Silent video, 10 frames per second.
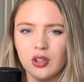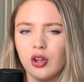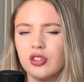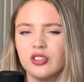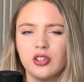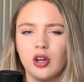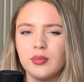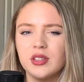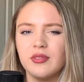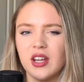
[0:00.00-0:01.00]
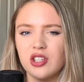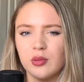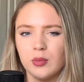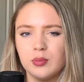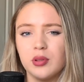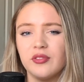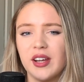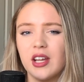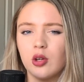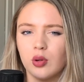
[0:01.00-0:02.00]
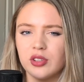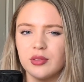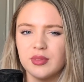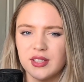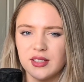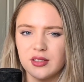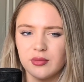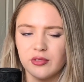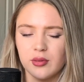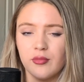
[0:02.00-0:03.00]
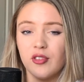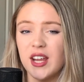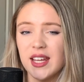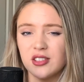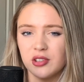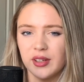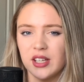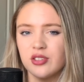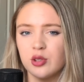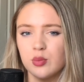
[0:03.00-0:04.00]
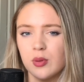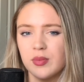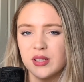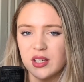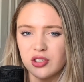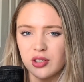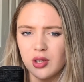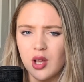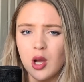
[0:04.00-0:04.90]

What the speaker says: Constant observation would prevent a quantum system from re-entering its superposition,